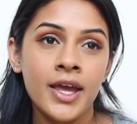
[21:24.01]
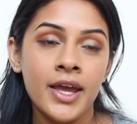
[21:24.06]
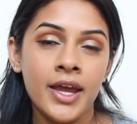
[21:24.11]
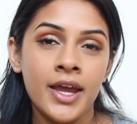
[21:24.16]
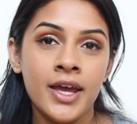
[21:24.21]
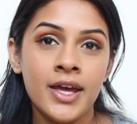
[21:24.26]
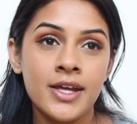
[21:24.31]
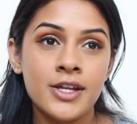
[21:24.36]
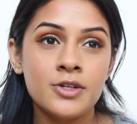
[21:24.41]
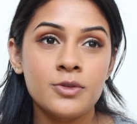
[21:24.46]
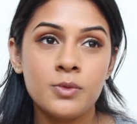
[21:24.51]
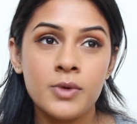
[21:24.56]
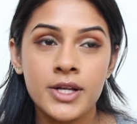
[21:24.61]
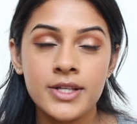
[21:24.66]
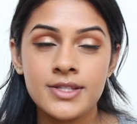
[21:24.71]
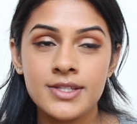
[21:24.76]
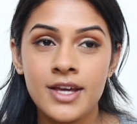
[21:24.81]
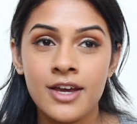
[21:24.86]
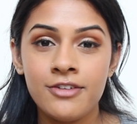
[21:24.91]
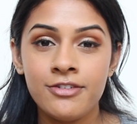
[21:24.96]
And
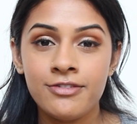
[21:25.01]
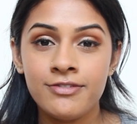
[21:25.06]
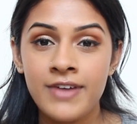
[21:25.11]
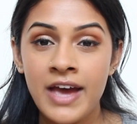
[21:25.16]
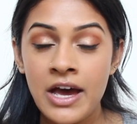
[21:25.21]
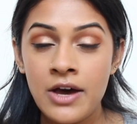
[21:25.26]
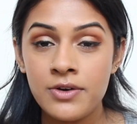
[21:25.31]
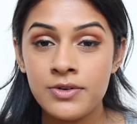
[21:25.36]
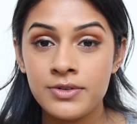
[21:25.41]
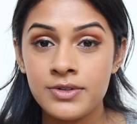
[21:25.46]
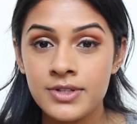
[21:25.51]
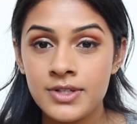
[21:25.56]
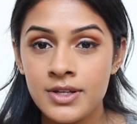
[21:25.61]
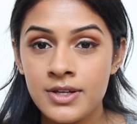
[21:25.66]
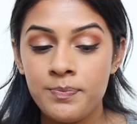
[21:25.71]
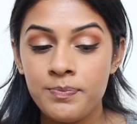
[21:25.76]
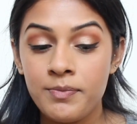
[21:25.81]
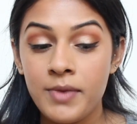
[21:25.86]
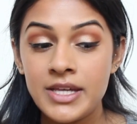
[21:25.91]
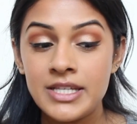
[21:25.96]
once I found
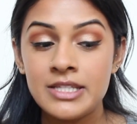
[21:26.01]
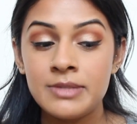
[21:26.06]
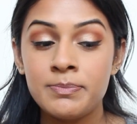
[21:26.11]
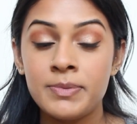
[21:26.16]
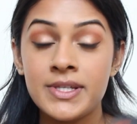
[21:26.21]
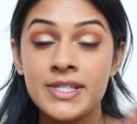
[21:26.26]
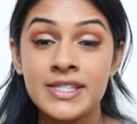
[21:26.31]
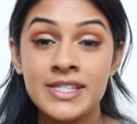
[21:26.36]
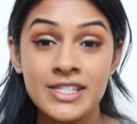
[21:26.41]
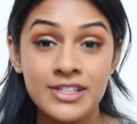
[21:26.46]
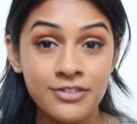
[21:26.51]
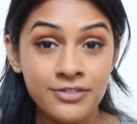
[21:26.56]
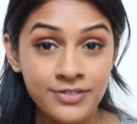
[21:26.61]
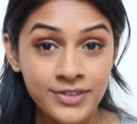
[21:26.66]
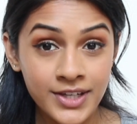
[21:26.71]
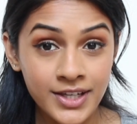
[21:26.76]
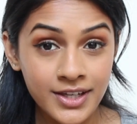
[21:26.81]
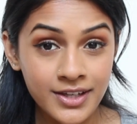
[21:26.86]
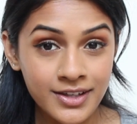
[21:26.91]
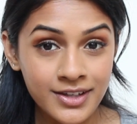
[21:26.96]
my
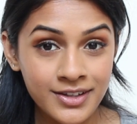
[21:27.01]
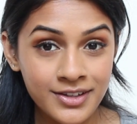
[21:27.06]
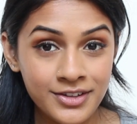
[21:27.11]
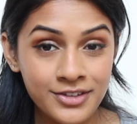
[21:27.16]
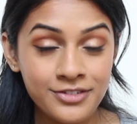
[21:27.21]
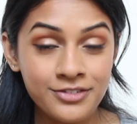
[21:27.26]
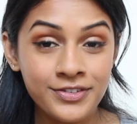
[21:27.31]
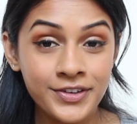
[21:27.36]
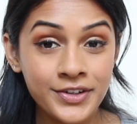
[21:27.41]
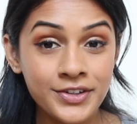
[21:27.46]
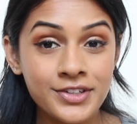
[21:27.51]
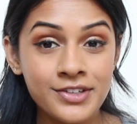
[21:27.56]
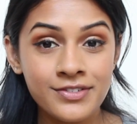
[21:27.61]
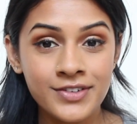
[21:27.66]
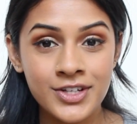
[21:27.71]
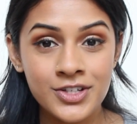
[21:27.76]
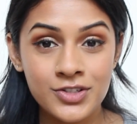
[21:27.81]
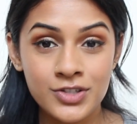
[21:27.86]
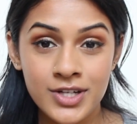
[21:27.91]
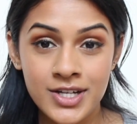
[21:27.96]
specific field of
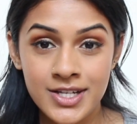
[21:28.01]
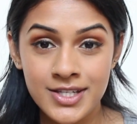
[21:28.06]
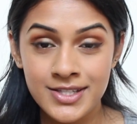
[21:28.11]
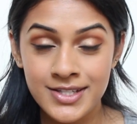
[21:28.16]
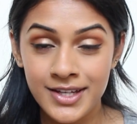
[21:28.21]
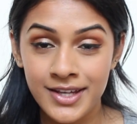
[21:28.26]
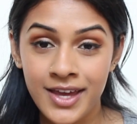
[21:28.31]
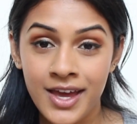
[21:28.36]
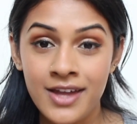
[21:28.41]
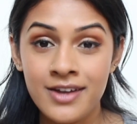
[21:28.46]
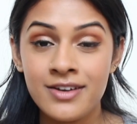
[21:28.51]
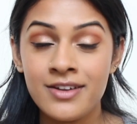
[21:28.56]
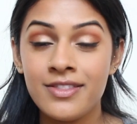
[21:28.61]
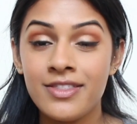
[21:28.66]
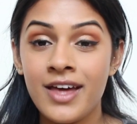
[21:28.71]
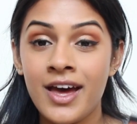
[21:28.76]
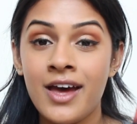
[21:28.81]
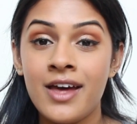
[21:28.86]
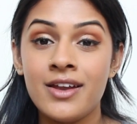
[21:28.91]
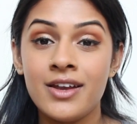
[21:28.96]
interest, again,
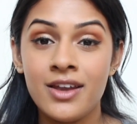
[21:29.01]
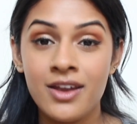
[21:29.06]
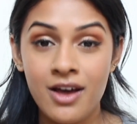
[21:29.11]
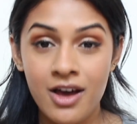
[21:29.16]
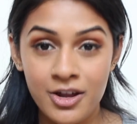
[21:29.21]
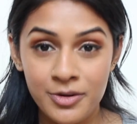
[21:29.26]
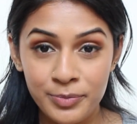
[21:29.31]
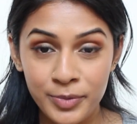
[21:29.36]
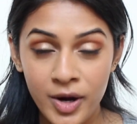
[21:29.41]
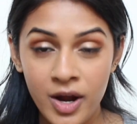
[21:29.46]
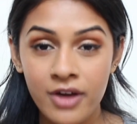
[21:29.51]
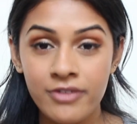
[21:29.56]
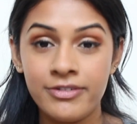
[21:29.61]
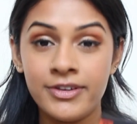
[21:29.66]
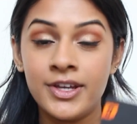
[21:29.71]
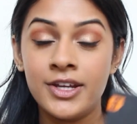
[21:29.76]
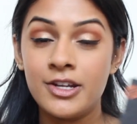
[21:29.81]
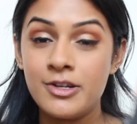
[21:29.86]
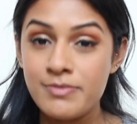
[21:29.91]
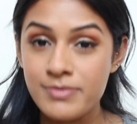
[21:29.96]
that
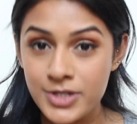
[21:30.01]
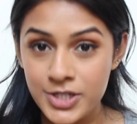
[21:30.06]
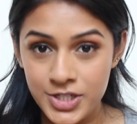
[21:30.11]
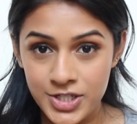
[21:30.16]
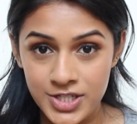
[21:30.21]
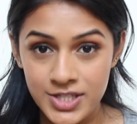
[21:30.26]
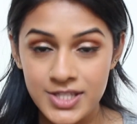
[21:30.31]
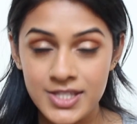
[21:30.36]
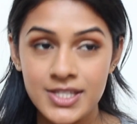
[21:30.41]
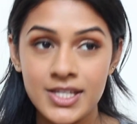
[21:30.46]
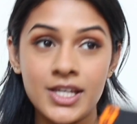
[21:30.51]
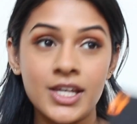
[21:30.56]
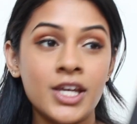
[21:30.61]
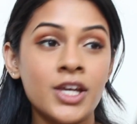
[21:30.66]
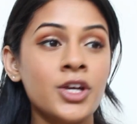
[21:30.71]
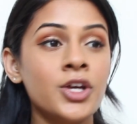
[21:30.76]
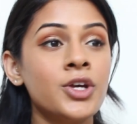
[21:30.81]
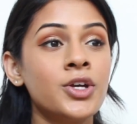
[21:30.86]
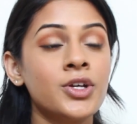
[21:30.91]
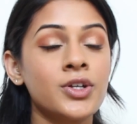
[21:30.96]
nonprofit,
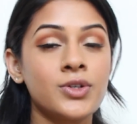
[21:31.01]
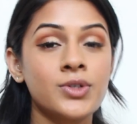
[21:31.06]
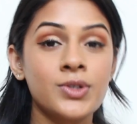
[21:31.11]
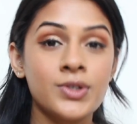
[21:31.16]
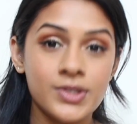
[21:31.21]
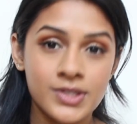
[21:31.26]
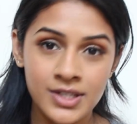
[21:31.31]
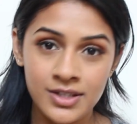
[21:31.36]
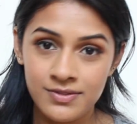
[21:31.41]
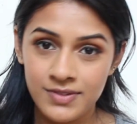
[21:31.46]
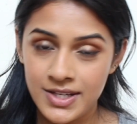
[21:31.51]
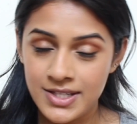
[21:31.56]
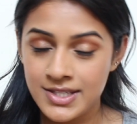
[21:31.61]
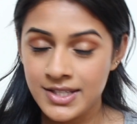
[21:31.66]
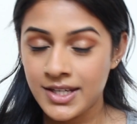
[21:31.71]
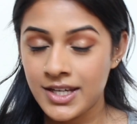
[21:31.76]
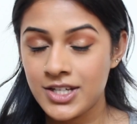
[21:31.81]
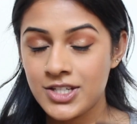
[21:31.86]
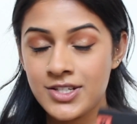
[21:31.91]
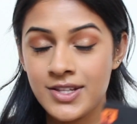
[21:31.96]
emergency, cruelty
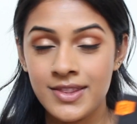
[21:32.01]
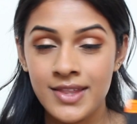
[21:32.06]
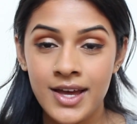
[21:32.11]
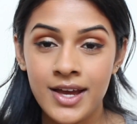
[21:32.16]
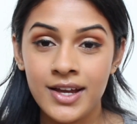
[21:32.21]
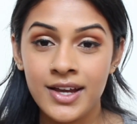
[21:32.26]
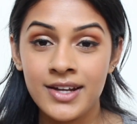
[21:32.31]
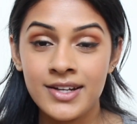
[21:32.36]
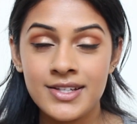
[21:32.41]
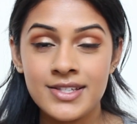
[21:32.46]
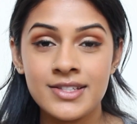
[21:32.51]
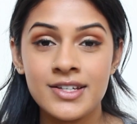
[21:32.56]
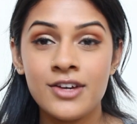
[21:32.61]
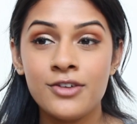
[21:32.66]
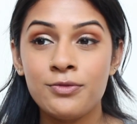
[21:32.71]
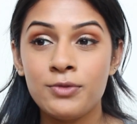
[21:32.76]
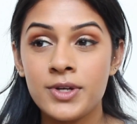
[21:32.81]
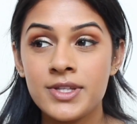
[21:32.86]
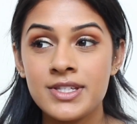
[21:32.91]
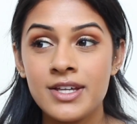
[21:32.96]
investigation, that kind of
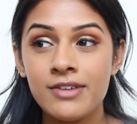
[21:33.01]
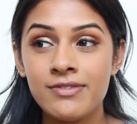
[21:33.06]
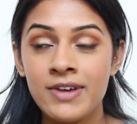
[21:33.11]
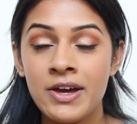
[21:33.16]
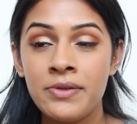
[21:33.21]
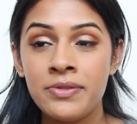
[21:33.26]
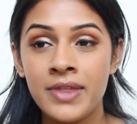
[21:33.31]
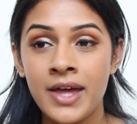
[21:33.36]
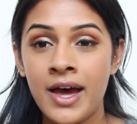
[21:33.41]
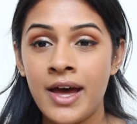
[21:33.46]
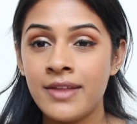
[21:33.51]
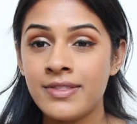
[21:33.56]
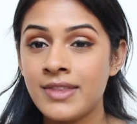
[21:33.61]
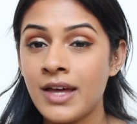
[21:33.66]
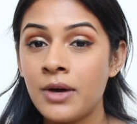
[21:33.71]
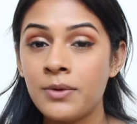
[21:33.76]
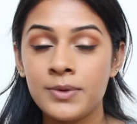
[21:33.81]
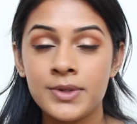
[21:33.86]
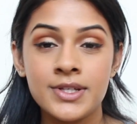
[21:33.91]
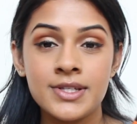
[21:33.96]
stuff, once I found that,
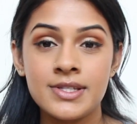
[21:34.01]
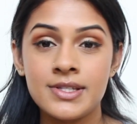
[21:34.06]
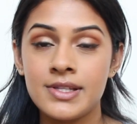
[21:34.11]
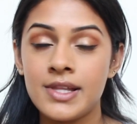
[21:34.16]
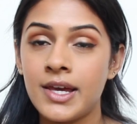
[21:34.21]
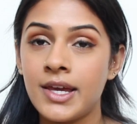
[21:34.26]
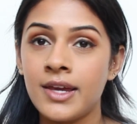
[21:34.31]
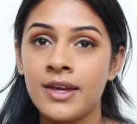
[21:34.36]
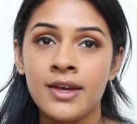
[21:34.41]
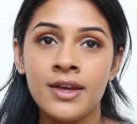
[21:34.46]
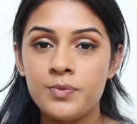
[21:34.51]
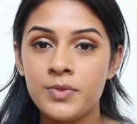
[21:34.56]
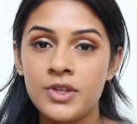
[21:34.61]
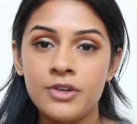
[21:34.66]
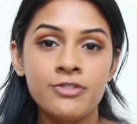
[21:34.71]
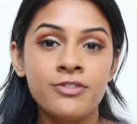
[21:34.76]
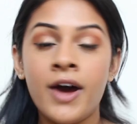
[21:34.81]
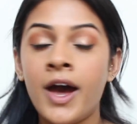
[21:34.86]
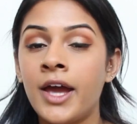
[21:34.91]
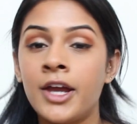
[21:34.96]
that was like
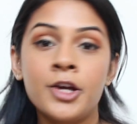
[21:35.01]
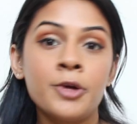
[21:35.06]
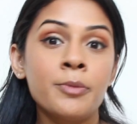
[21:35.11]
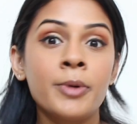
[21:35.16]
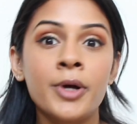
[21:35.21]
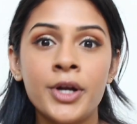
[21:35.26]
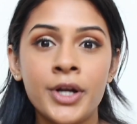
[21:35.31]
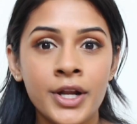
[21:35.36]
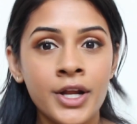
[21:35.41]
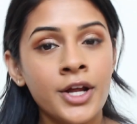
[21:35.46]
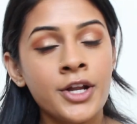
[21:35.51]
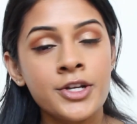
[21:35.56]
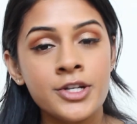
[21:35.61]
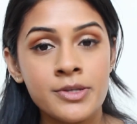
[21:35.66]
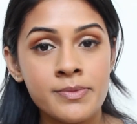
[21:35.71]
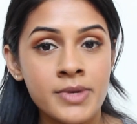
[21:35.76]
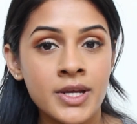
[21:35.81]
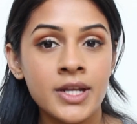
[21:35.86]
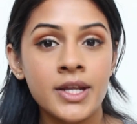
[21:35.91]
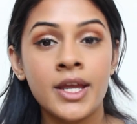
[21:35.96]
the fire burning under
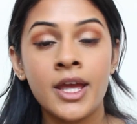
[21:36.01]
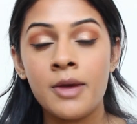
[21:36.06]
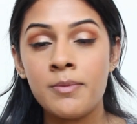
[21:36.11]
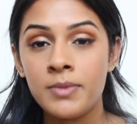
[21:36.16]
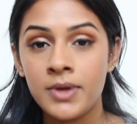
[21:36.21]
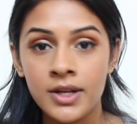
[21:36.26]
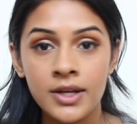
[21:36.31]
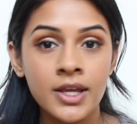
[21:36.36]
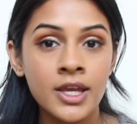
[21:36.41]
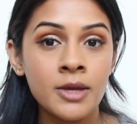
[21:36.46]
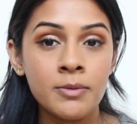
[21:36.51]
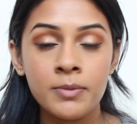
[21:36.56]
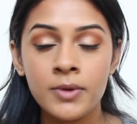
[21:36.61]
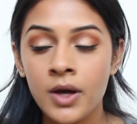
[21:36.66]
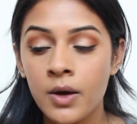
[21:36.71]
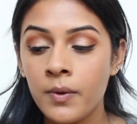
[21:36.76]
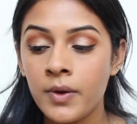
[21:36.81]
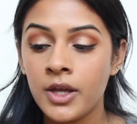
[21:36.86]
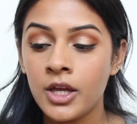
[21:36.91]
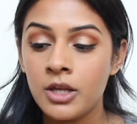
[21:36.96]
me to get me to keep
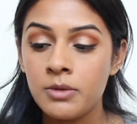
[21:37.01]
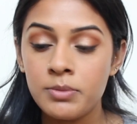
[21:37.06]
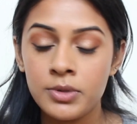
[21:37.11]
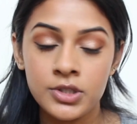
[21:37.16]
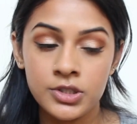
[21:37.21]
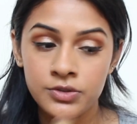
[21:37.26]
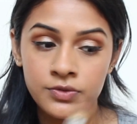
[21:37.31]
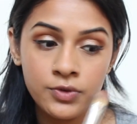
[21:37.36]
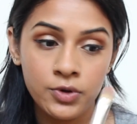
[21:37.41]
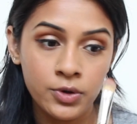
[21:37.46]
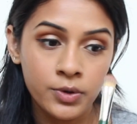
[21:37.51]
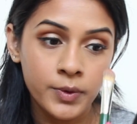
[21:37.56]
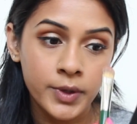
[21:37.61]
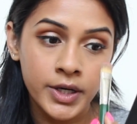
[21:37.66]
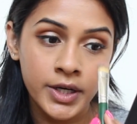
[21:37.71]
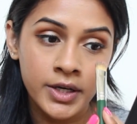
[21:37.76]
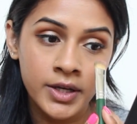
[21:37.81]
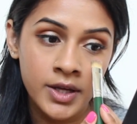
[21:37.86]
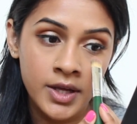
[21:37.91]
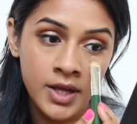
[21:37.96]
going and push forward.